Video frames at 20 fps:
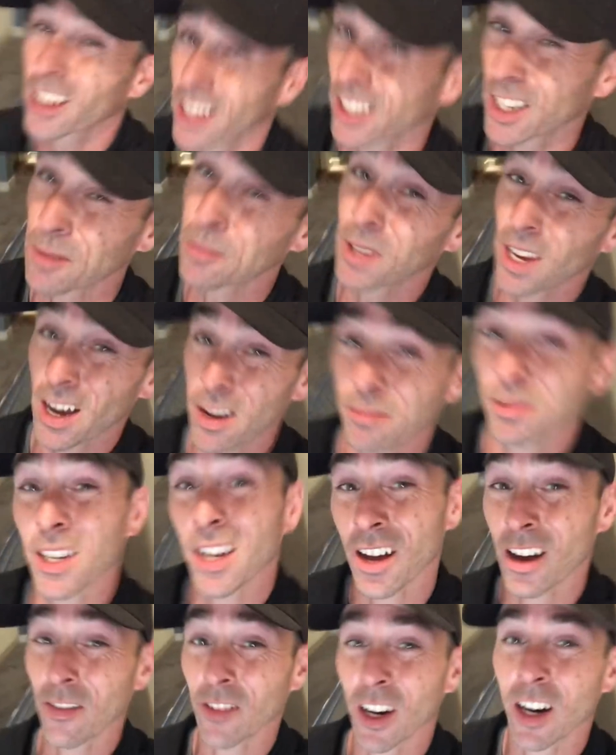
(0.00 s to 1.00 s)
sometimes they
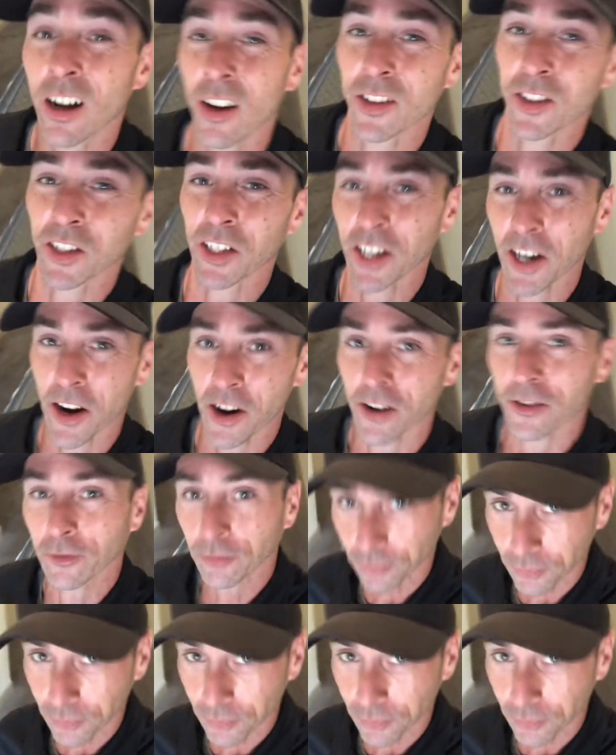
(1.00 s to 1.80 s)
have a concierge.